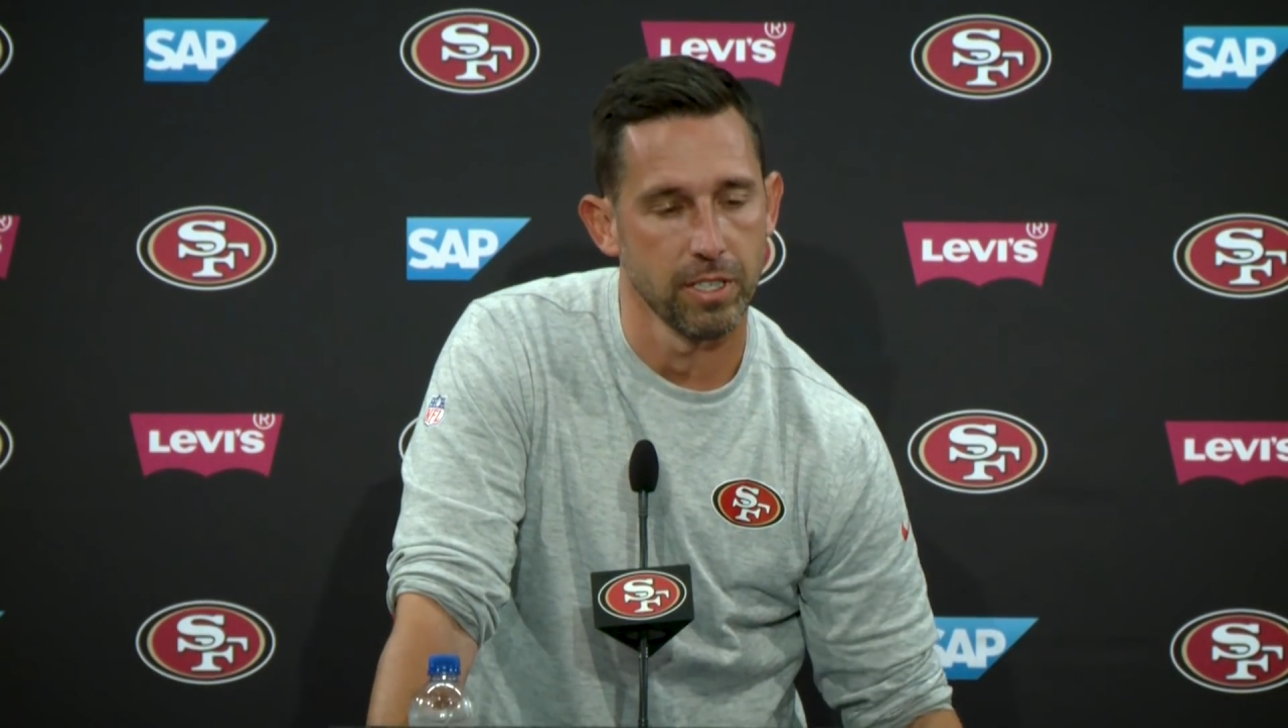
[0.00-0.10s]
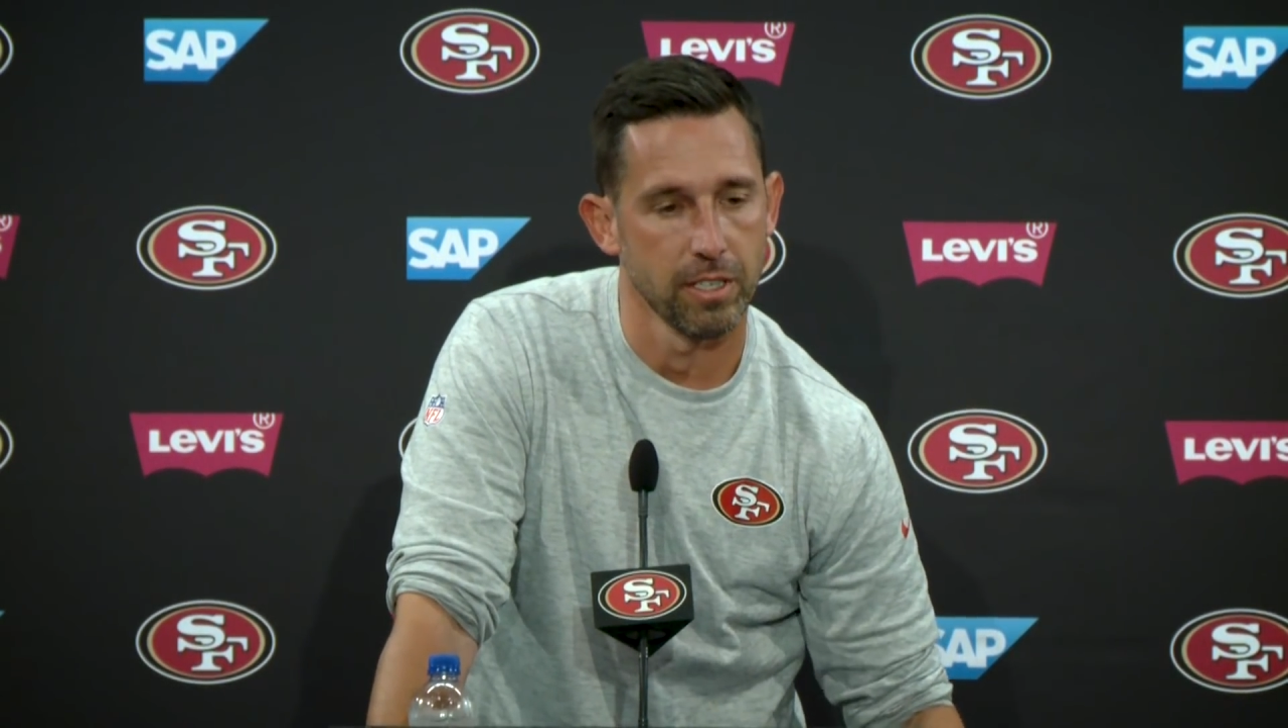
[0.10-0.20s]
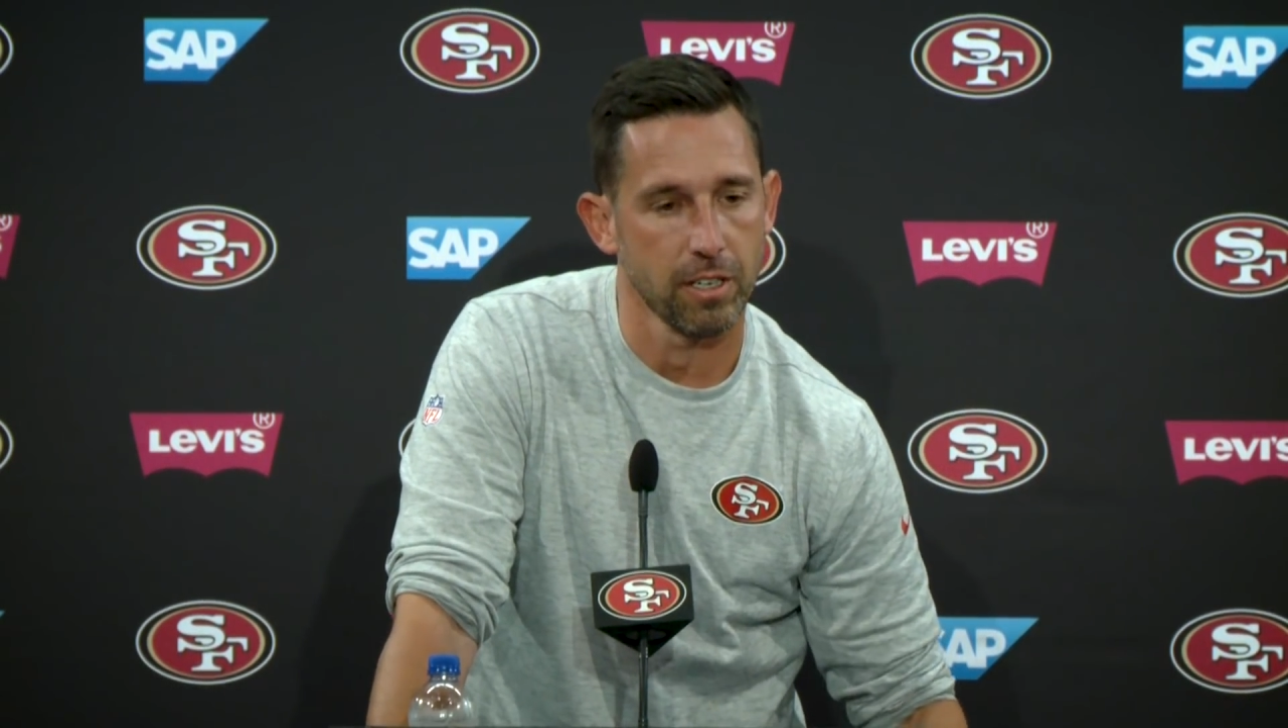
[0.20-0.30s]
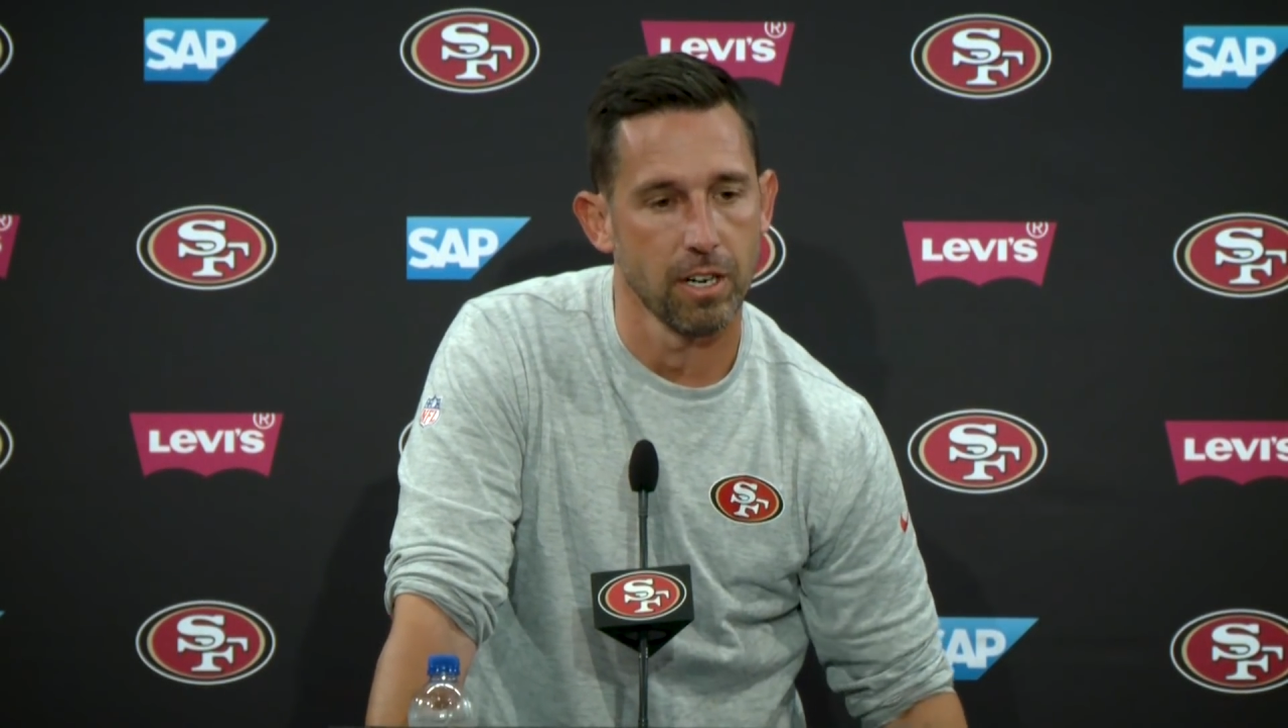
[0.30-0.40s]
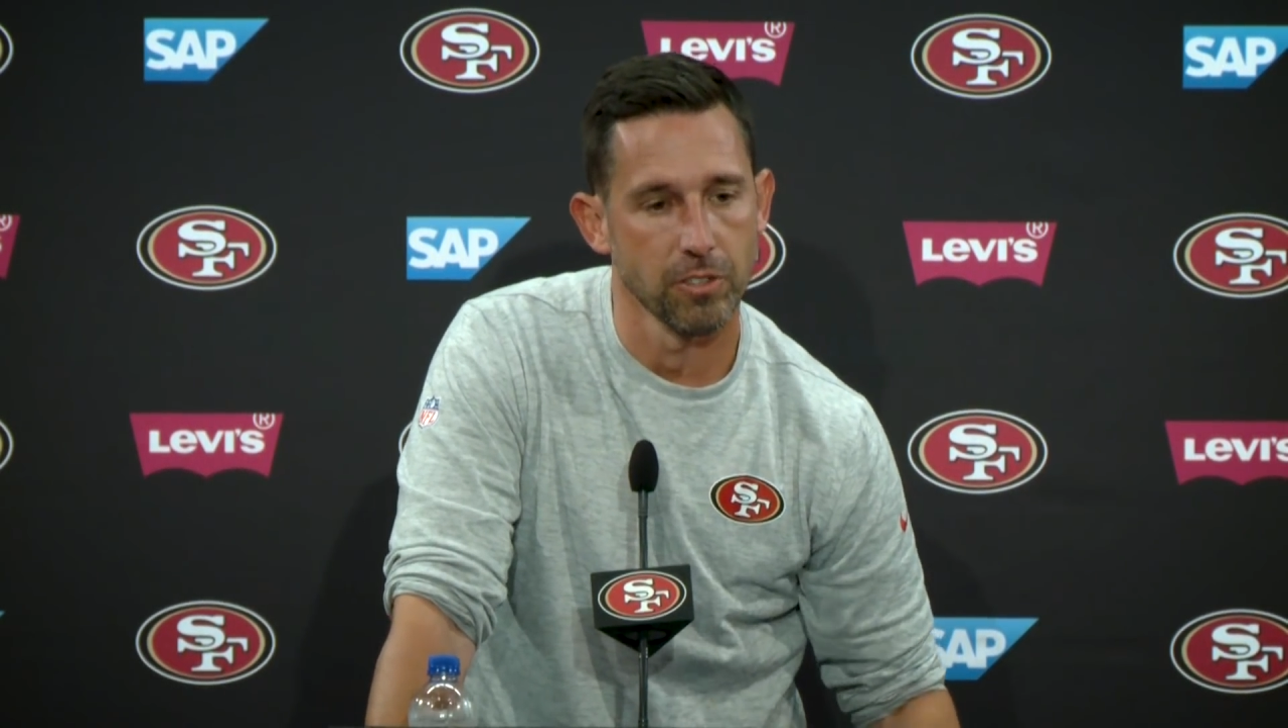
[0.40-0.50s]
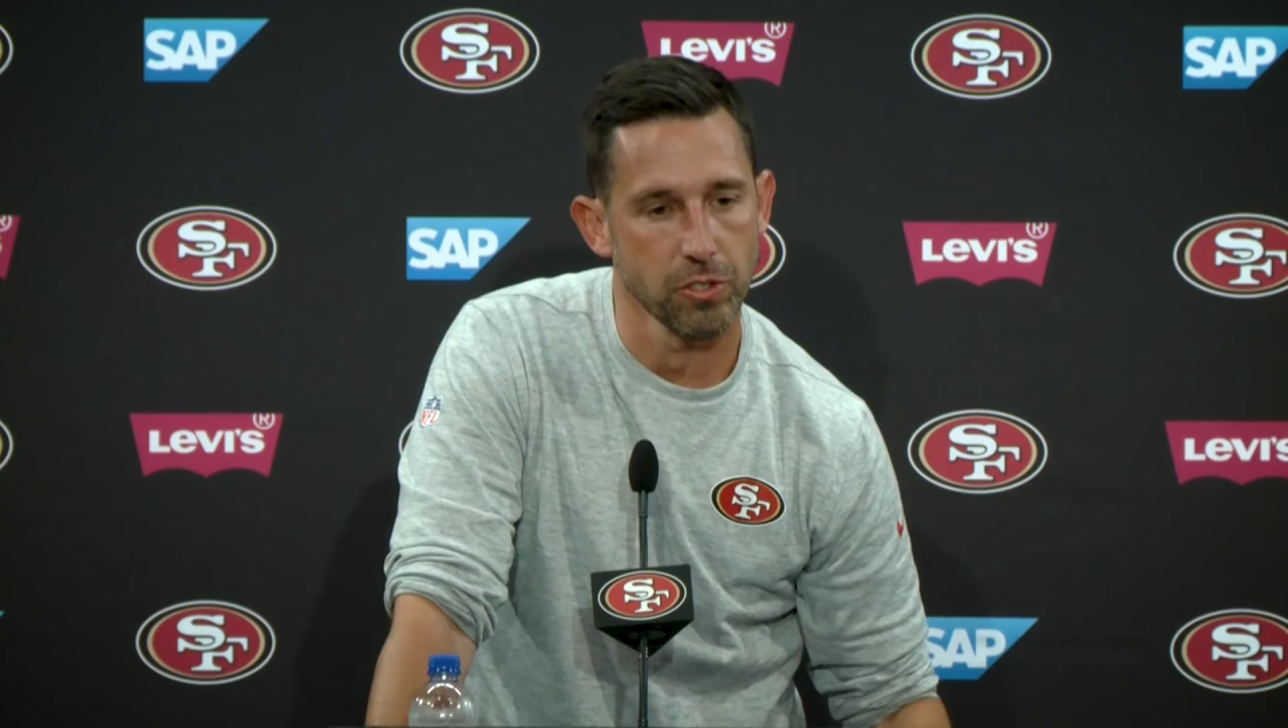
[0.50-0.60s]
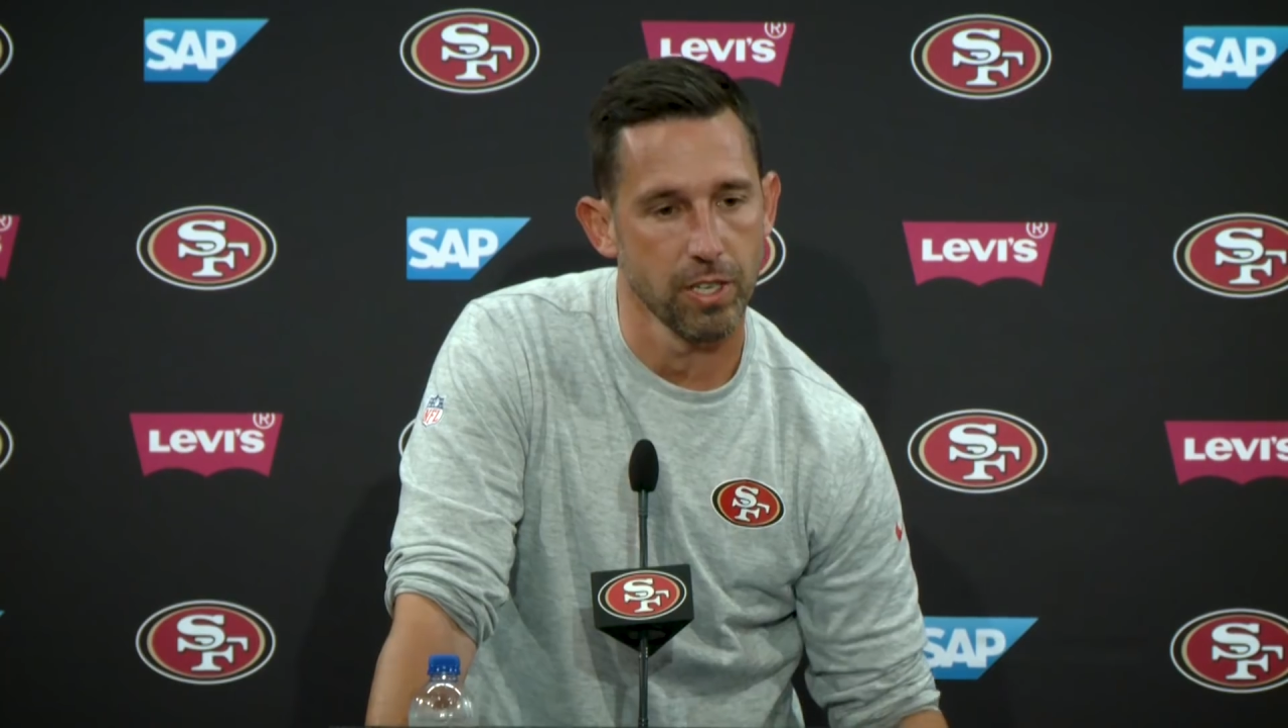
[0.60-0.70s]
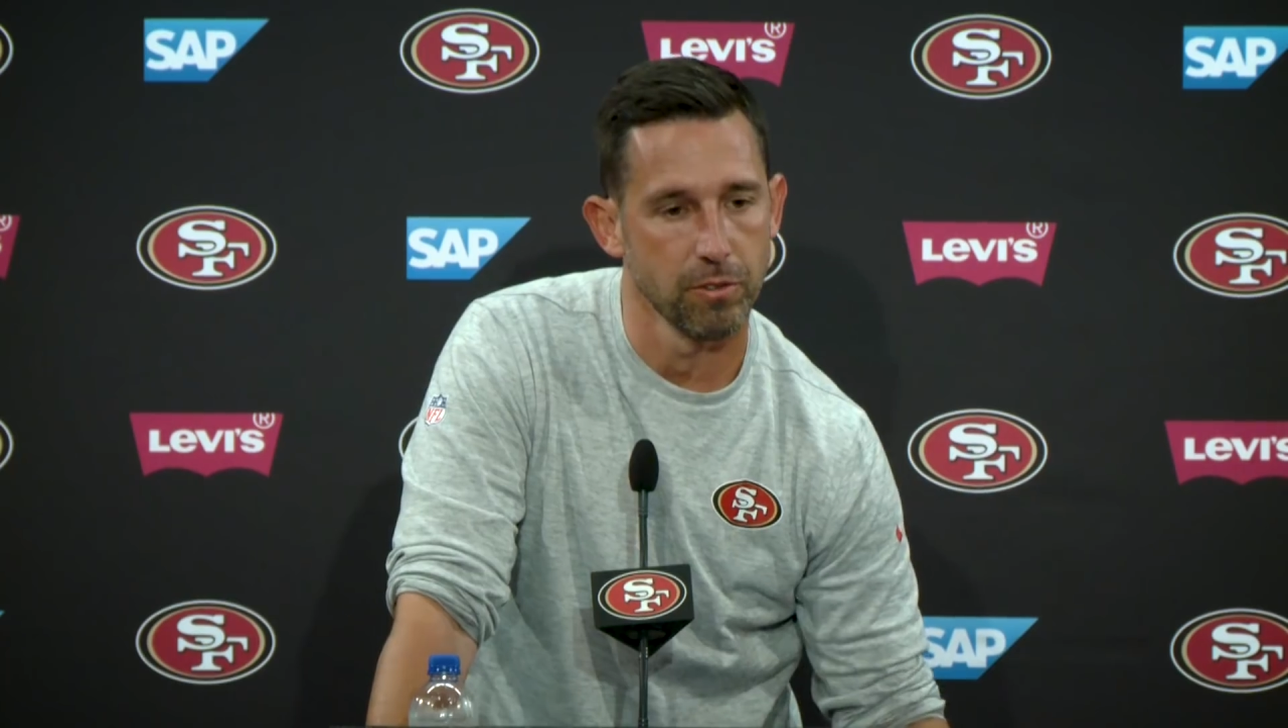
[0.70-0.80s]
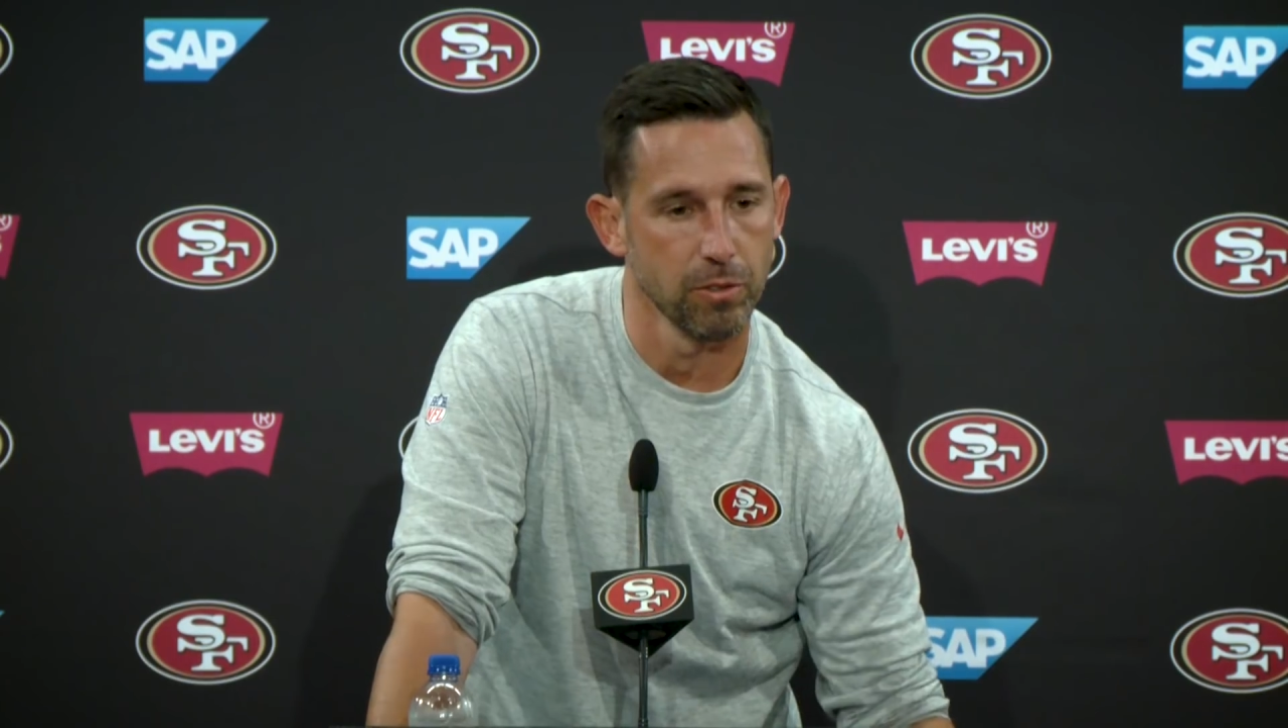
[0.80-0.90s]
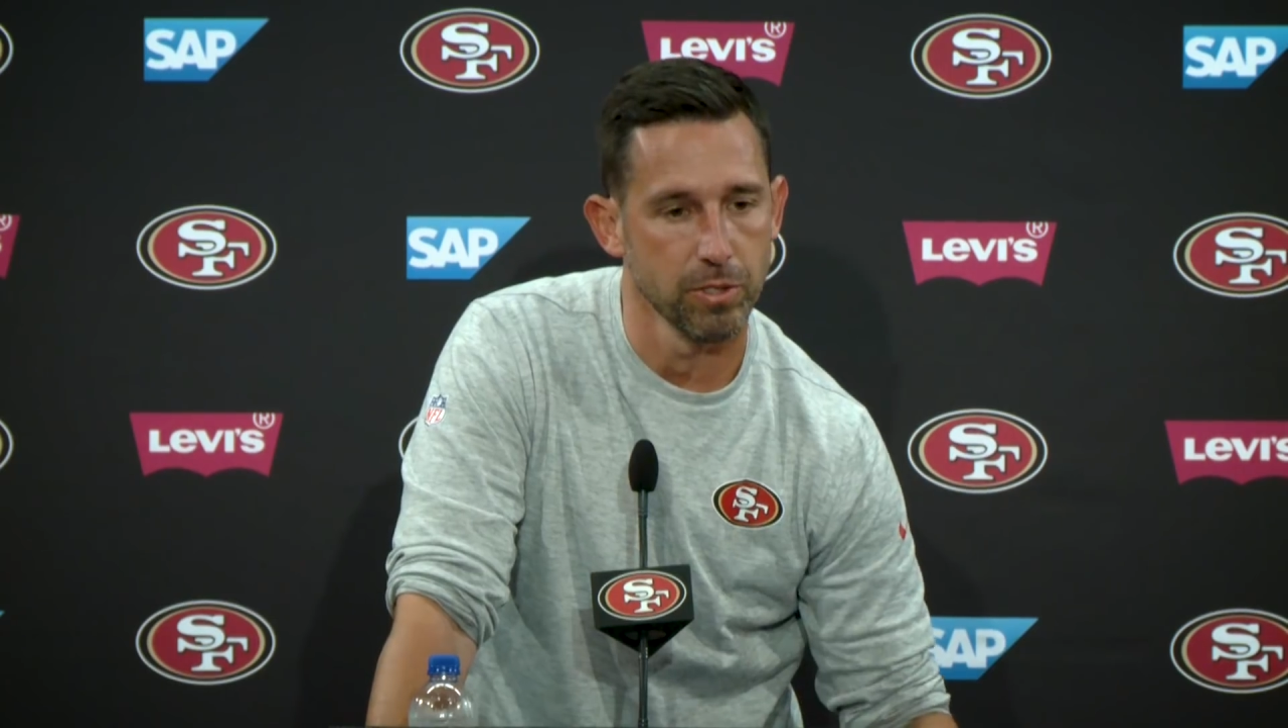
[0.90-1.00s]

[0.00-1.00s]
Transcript: in the college level,